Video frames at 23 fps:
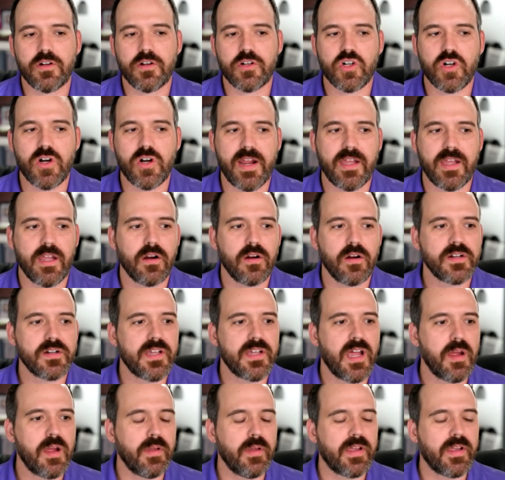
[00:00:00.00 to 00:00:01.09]
tracking our time,
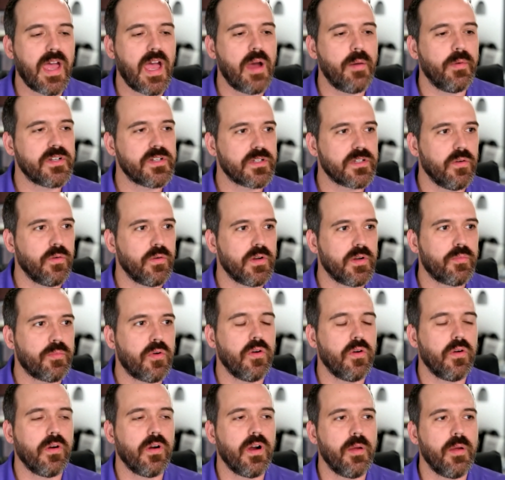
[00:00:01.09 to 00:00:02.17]
like how much is going to
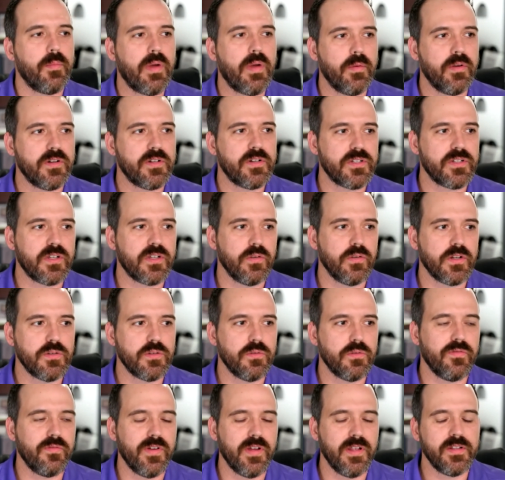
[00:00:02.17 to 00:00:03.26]
program, how much is going to
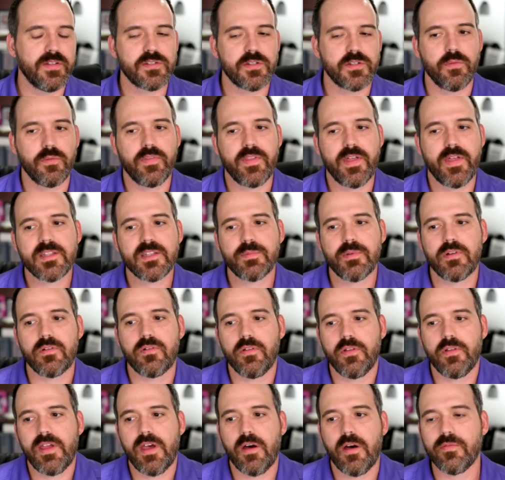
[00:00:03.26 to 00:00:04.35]
events. So that's been really
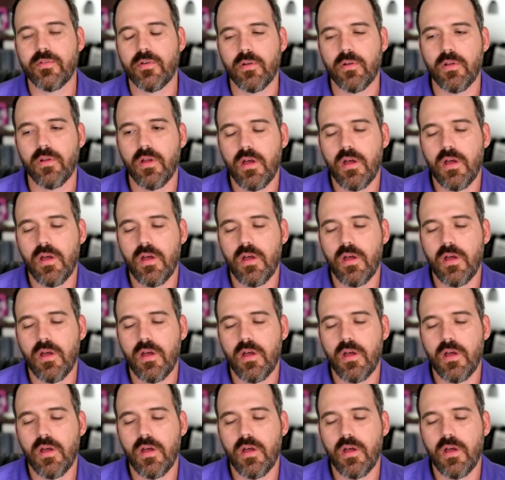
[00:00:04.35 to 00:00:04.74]
helpful.